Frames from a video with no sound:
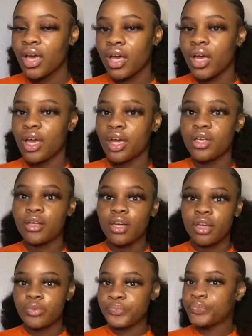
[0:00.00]
And you
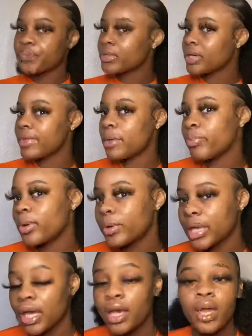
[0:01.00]
know, they broke
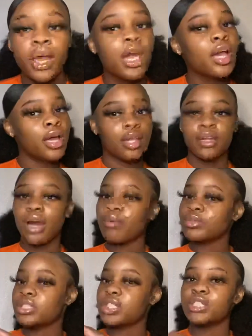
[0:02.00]
it. And then I
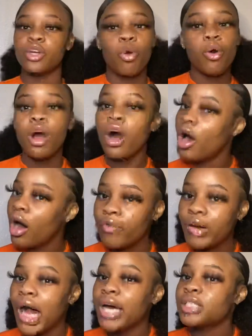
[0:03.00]
was just going off.
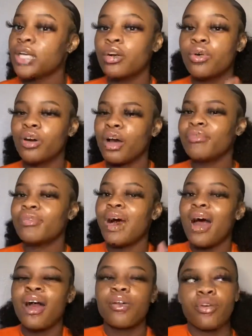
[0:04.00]
I started going off.
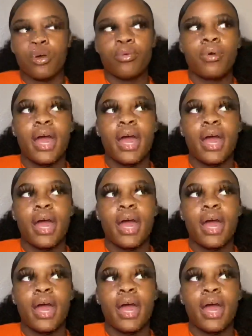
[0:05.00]
I don't know.